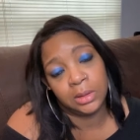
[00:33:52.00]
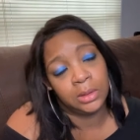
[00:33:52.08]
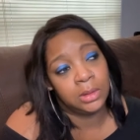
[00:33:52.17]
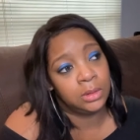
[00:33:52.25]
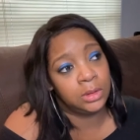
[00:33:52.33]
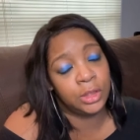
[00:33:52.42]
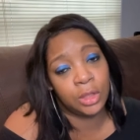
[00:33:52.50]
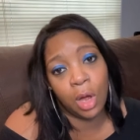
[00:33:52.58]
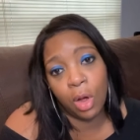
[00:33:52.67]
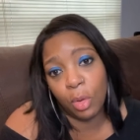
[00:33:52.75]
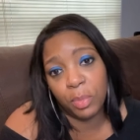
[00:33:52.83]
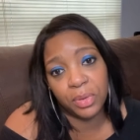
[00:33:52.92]

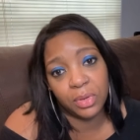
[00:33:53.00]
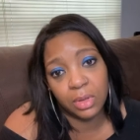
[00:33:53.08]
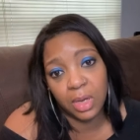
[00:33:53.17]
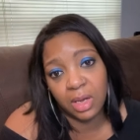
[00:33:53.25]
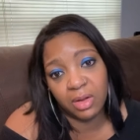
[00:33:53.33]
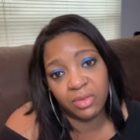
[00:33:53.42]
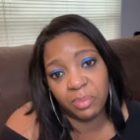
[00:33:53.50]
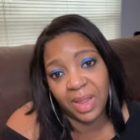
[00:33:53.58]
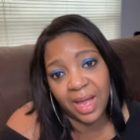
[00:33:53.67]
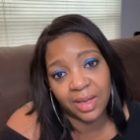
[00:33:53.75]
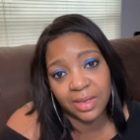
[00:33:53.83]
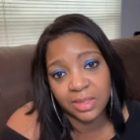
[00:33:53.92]
scope of
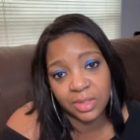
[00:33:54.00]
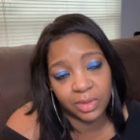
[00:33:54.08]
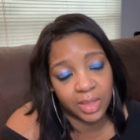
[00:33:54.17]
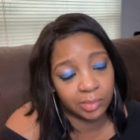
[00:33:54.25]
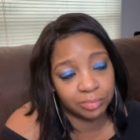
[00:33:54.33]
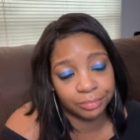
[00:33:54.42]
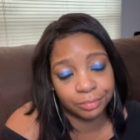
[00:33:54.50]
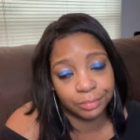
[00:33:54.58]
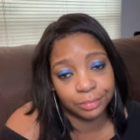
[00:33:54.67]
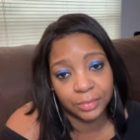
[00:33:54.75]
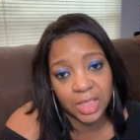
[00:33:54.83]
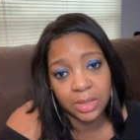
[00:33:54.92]
black history.
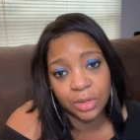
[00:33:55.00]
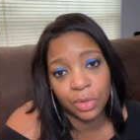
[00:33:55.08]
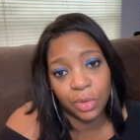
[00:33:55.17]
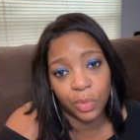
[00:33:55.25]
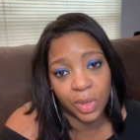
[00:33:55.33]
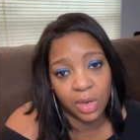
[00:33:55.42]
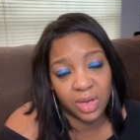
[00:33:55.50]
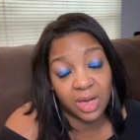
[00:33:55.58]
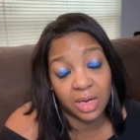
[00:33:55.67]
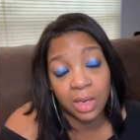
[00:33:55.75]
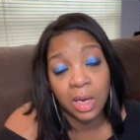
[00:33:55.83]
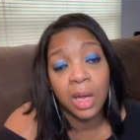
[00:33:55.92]
In school, we're going to
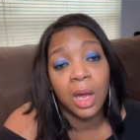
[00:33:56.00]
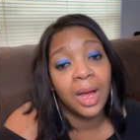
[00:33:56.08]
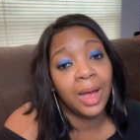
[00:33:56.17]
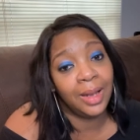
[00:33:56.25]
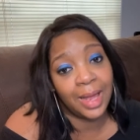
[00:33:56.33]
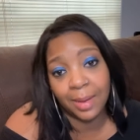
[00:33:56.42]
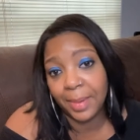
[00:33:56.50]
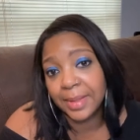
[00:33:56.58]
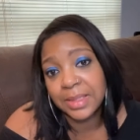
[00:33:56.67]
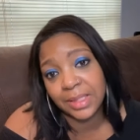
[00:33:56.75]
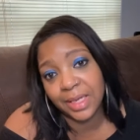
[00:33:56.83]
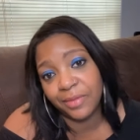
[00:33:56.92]
hear a lot
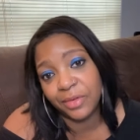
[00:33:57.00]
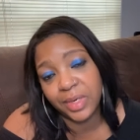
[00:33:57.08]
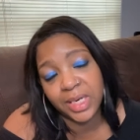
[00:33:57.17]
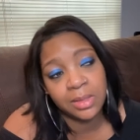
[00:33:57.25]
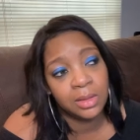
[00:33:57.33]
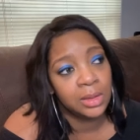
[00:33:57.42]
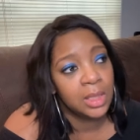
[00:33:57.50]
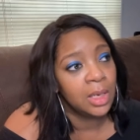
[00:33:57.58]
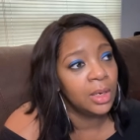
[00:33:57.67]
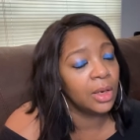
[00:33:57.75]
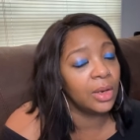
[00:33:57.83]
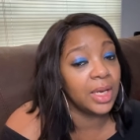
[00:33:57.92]
about slavery,
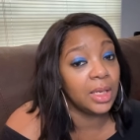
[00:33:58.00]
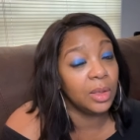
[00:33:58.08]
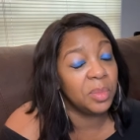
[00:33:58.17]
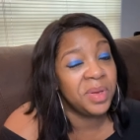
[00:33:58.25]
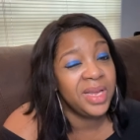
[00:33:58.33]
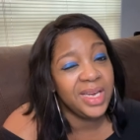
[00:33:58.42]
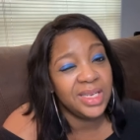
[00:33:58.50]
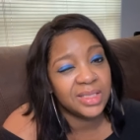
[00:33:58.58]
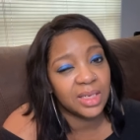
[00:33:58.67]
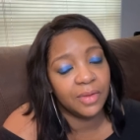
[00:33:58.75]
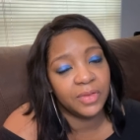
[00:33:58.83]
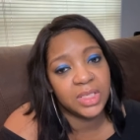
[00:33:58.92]
gonna get a little piece
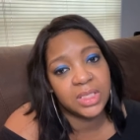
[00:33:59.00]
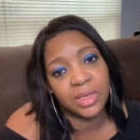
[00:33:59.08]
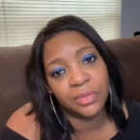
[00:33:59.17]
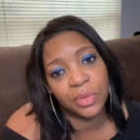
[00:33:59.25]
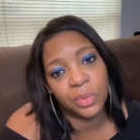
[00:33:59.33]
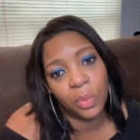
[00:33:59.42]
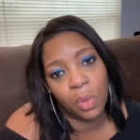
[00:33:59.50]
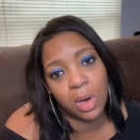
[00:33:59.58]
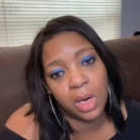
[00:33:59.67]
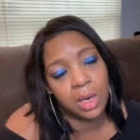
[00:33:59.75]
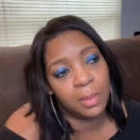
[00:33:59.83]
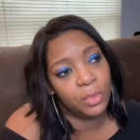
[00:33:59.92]
of the Civil
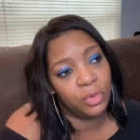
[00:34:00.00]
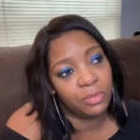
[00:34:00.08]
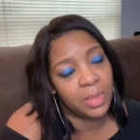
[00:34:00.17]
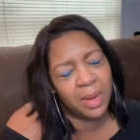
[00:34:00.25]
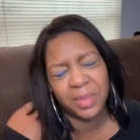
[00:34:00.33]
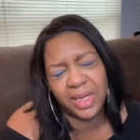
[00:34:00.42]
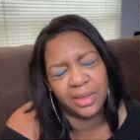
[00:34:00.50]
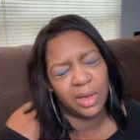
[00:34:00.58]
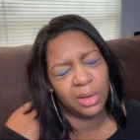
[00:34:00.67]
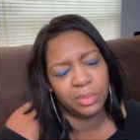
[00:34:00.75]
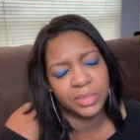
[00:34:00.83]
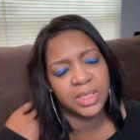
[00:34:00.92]
War move. I mean,
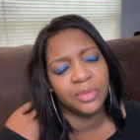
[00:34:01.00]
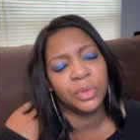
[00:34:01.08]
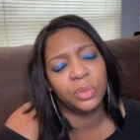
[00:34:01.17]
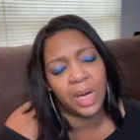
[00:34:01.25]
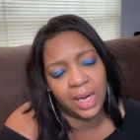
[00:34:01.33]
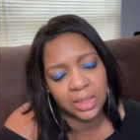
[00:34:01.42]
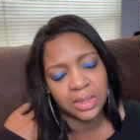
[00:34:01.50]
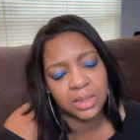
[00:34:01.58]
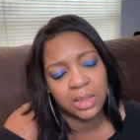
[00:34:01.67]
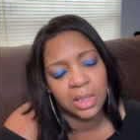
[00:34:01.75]
no, Civil Rights